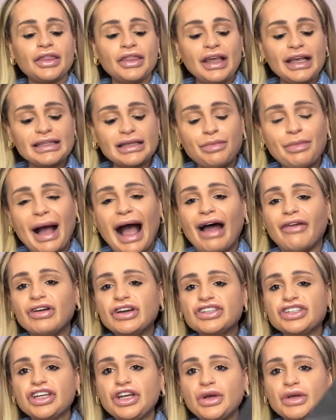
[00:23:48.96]
These are
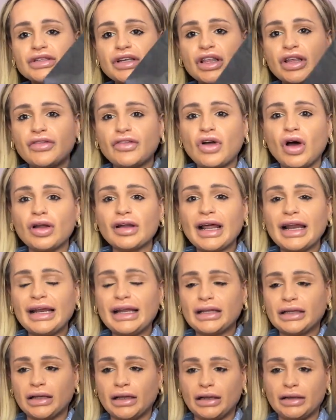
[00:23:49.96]
parachutes, so they've got like
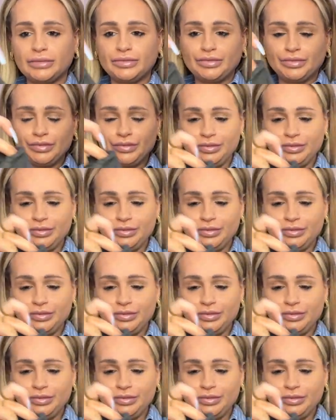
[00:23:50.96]
little